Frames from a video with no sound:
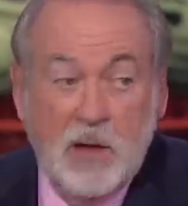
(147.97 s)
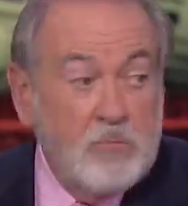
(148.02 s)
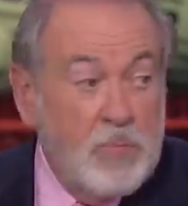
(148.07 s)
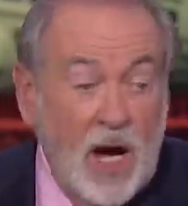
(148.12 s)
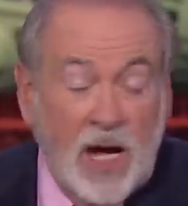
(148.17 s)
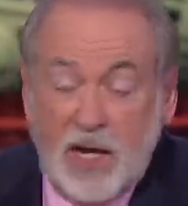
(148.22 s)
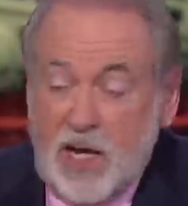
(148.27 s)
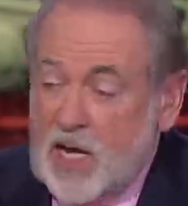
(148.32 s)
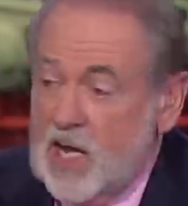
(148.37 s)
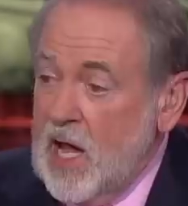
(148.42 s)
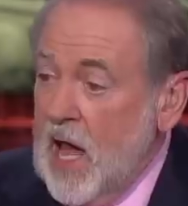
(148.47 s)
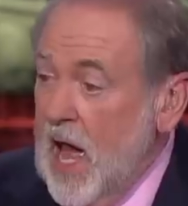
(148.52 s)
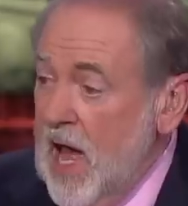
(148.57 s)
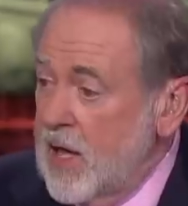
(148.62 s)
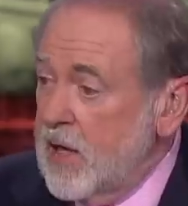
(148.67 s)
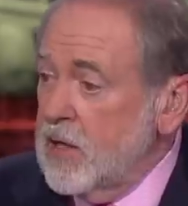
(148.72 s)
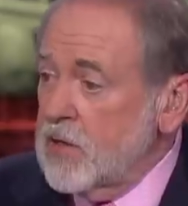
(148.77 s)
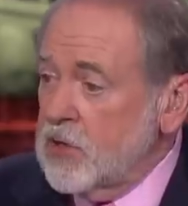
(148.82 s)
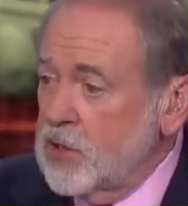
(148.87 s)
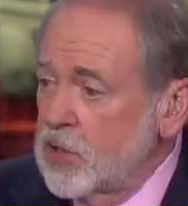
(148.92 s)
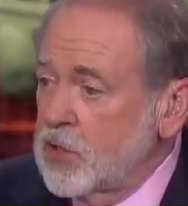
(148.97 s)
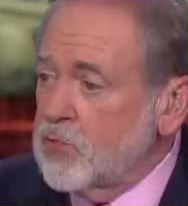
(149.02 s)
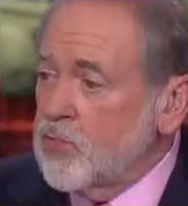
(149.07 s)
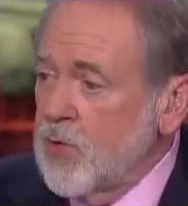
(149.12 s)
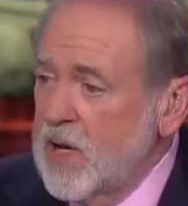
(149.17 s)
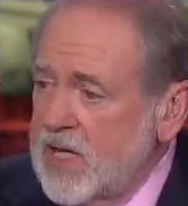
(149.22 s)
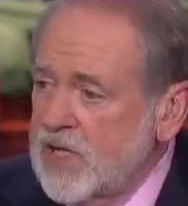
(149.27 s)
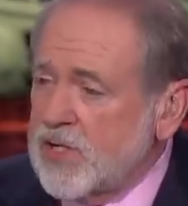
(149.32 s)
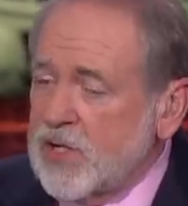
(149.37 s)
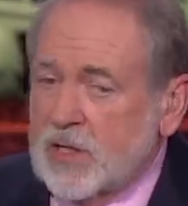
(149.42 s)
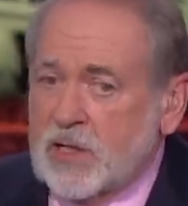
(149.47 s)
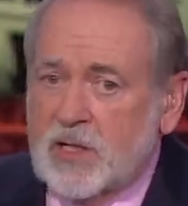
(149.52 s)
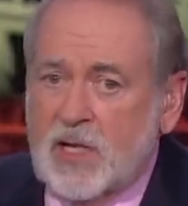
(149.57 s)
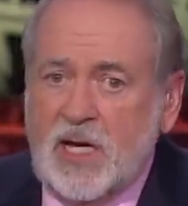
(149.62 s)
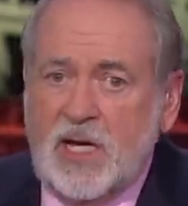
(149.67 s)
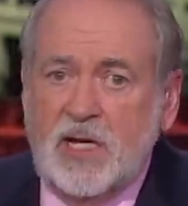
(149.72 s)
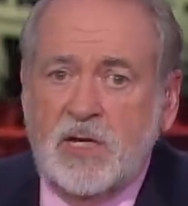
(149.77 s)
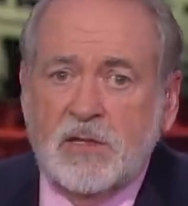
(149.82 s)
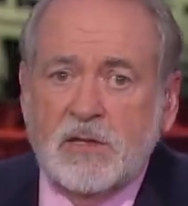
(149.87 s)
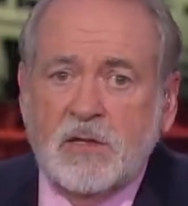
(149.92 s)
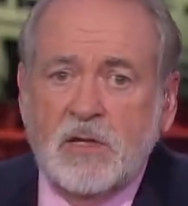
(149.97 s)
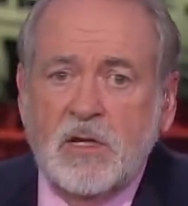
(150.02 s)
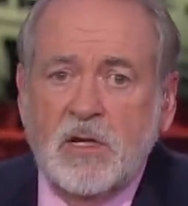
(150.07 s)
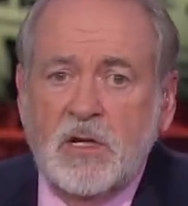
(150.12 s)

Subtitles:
But he had a good reason, Keith.